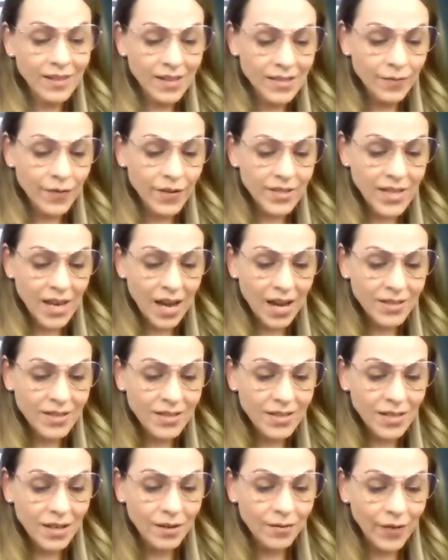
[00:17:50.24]
that's
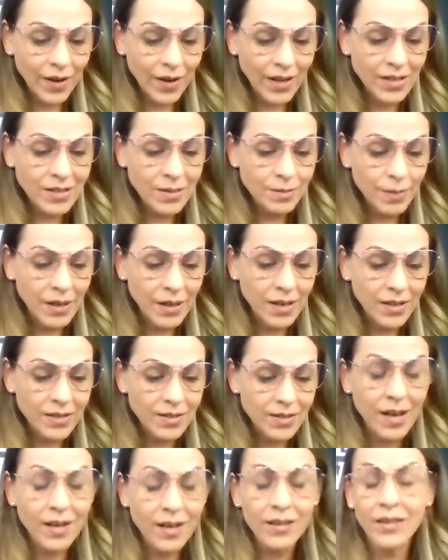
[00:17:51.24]
fantastic advice
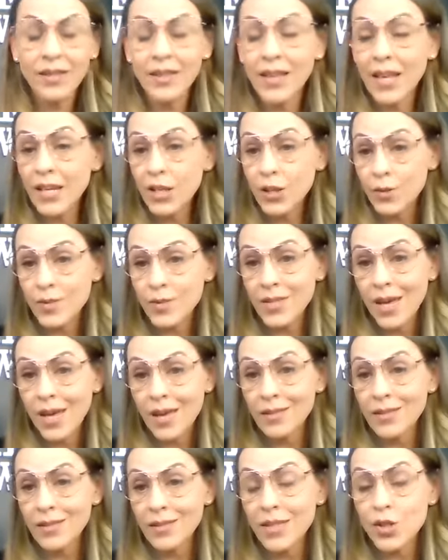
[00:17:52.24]
because um, like you
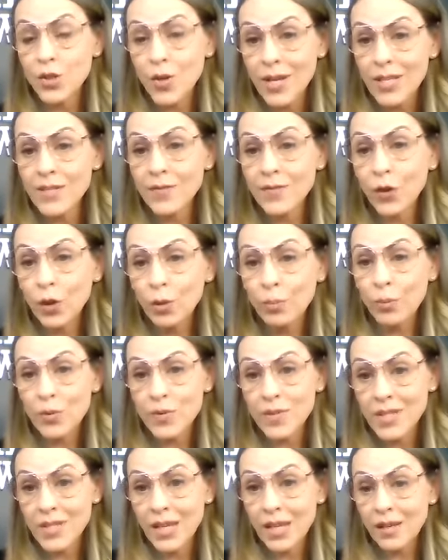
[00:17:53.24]
said, the transferable
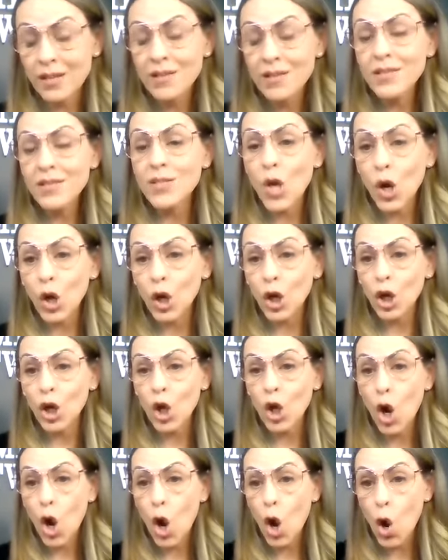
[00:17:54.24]
skills
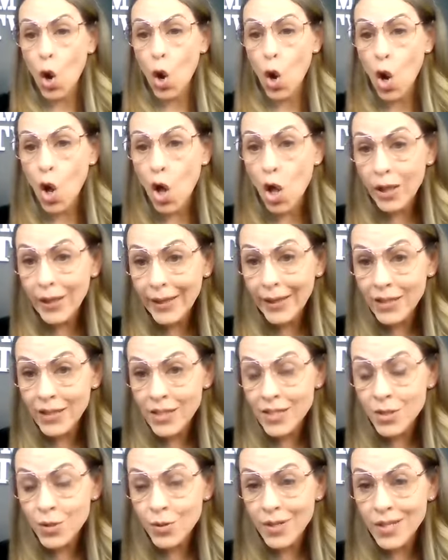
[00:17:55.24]
are all
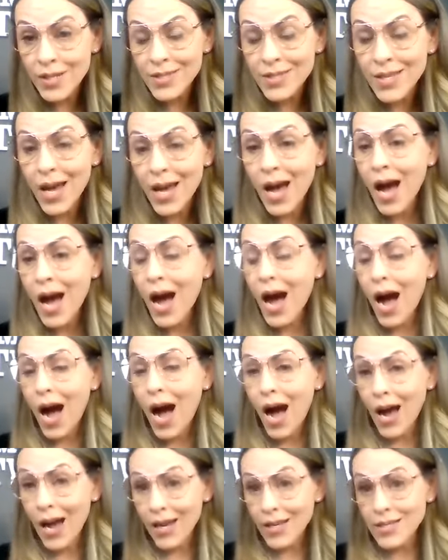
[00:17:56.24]
industries.
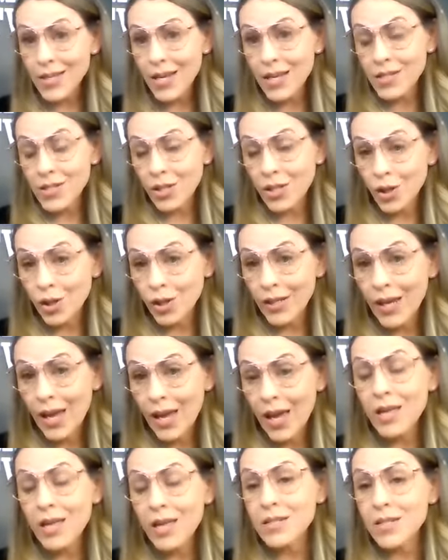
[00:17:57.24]
I tend to look
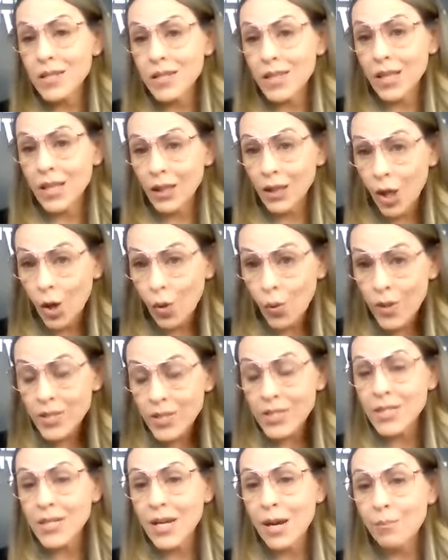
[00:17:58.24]
at the
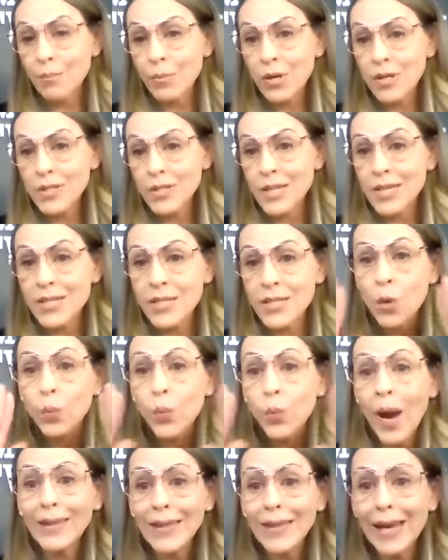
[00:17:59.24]
lowest numbers as
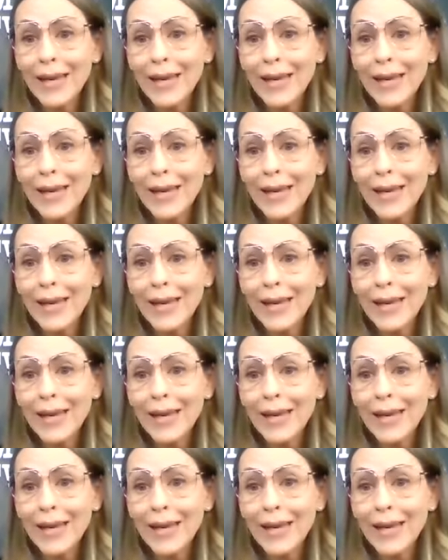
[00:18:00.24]
run,